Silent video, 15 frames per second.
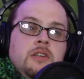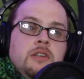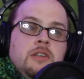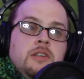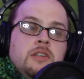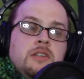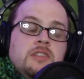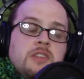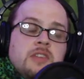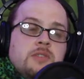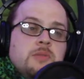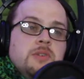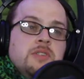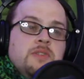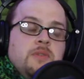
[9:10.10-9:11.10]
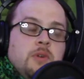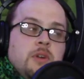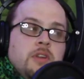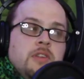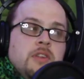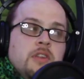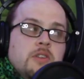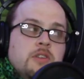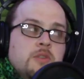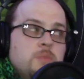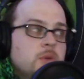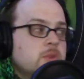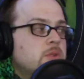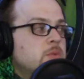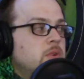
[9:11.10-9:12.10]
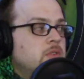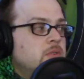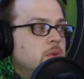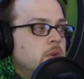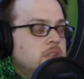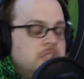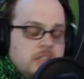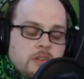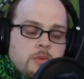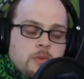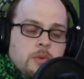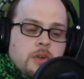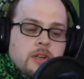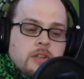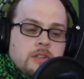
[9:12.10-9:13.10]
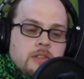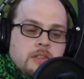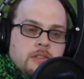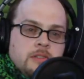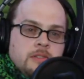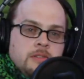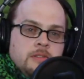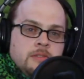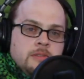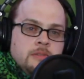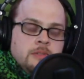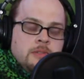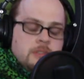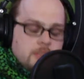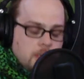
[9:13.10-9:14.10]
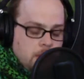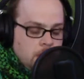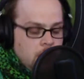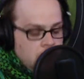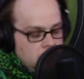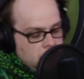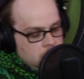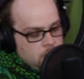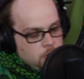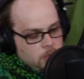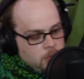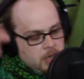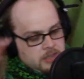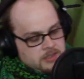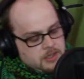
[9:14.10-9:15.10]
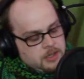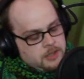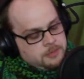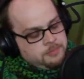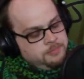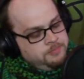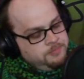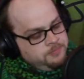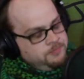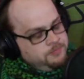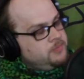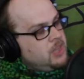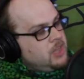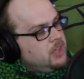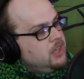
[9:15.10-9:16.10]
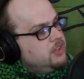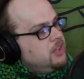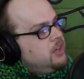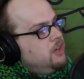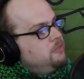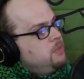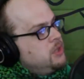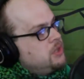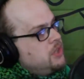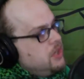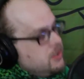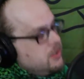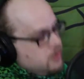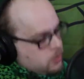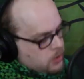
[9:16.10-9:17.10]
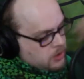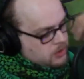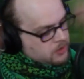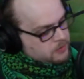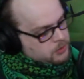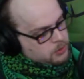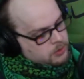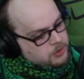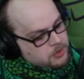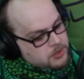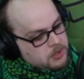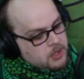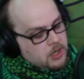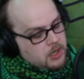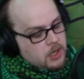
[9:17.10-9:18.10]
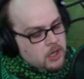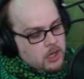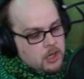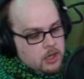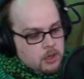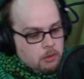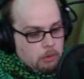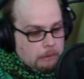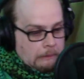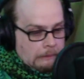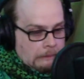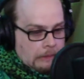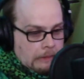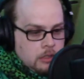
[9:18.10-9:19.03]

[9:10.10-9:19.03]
accessories for it that are supposed to work for it didn't work. So, rant done. Got that off my chest, weight off shoulders. All